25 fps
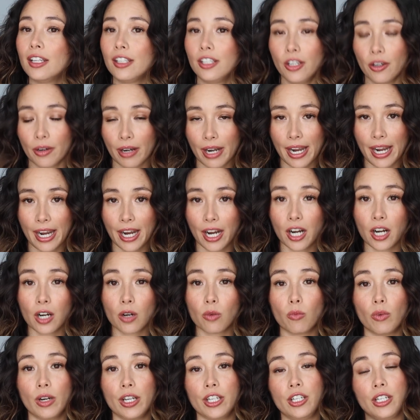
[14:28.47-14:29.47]
your hair
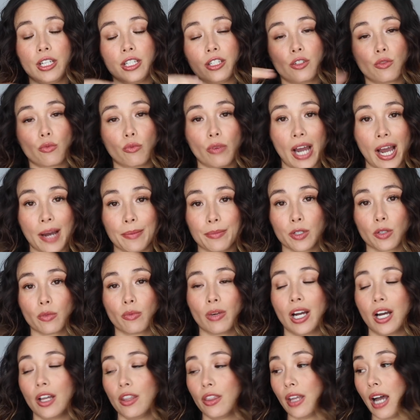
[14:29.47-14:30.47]
when it's wrapped
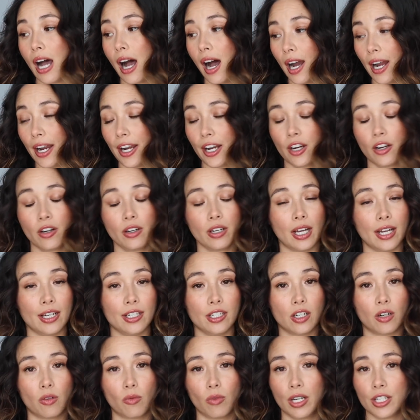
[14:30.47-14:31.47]
around the iron. I
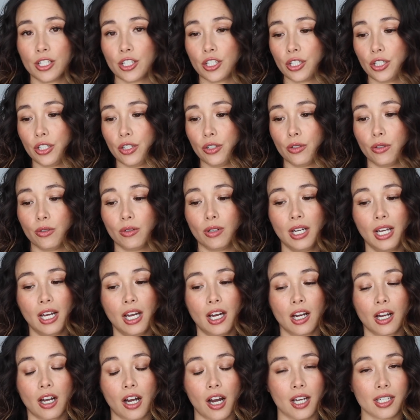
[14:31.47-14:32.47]
don't want you
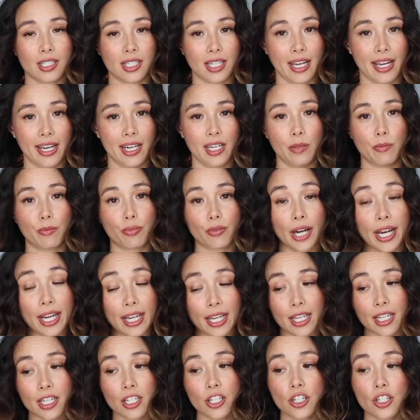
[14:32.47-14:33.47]
causing any
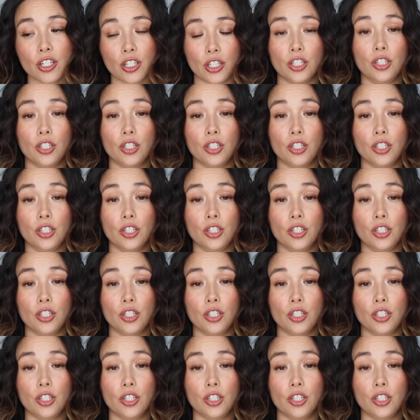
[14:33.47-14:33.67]
breakage.